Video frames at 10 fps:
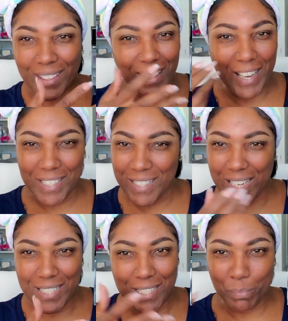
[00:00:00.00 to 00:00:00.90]
the light
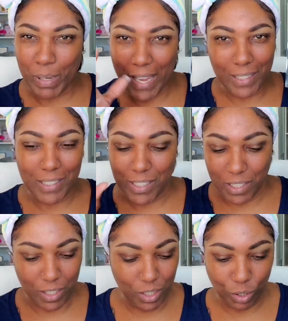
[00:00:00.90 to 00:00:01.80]
shades and the black is
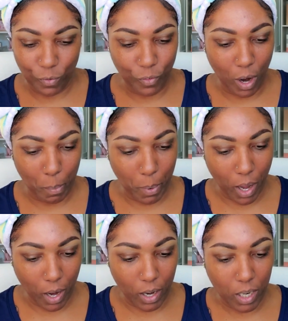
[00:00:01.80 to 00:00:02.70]
just too far
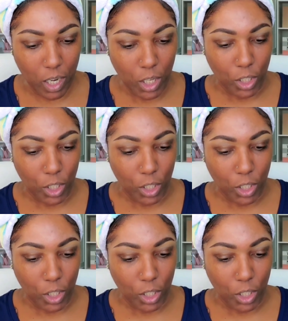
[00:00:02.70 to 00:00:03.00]
apart.